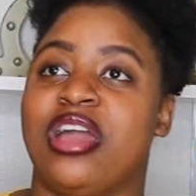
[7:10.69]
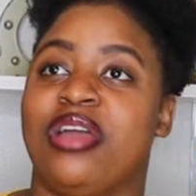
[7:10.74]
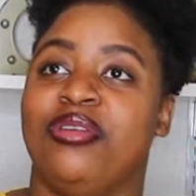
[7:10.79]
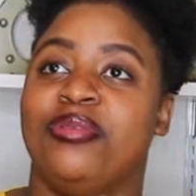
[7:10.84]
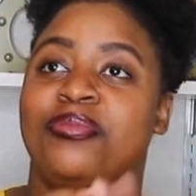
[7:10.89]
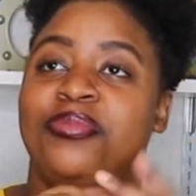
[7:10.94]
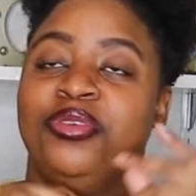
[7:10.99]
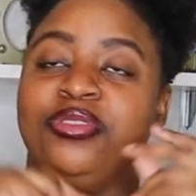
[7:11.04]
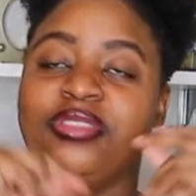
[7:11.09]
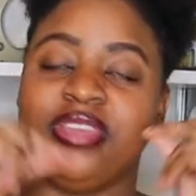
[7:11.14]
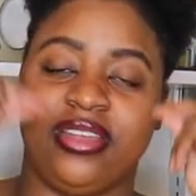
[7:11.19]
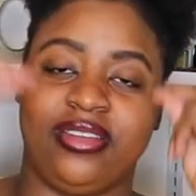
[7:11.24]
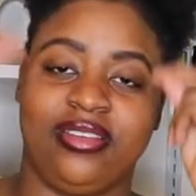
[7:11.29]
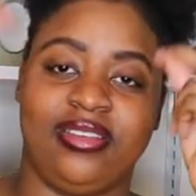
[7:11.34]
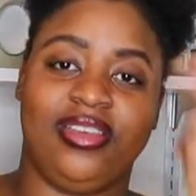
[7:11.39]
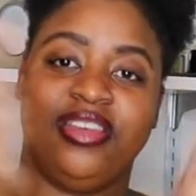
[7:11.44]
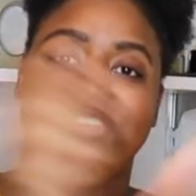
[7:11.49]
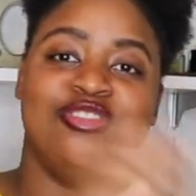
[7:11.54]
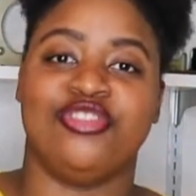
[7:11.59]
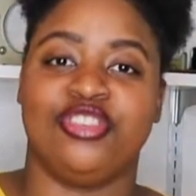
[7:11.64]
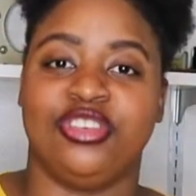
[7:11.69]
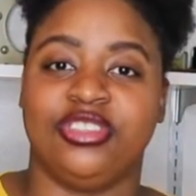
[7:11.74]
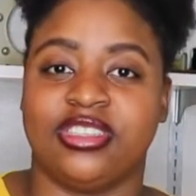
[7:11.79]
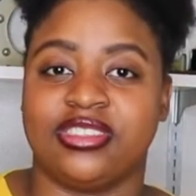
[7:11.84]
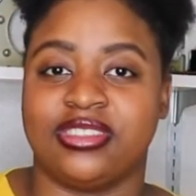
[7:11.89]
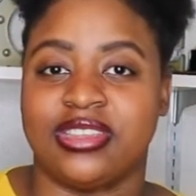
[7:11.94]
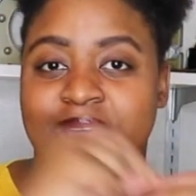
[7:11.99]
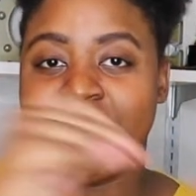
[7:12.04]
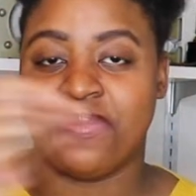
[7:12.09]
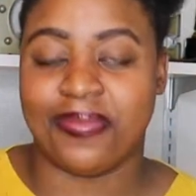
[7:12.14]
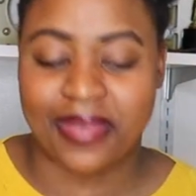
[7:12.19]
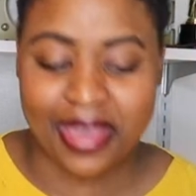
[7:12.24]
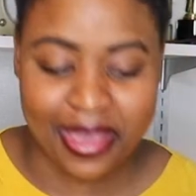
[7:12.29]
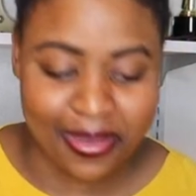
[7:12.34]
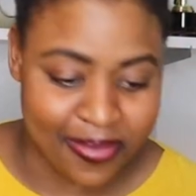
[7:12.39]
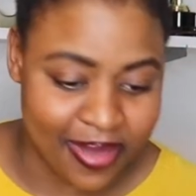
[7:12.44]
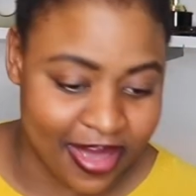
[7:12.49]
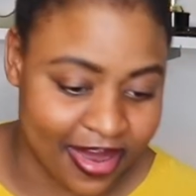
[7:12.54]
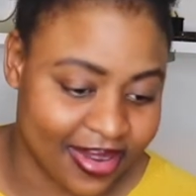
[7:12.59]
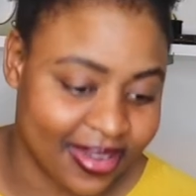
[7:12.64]
I rebuke that in Jesus' name.
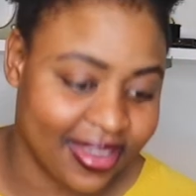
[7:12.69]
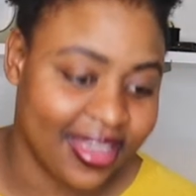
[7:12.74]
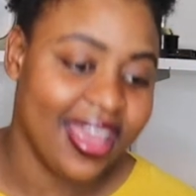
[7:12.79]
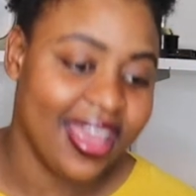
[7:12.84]
Amen.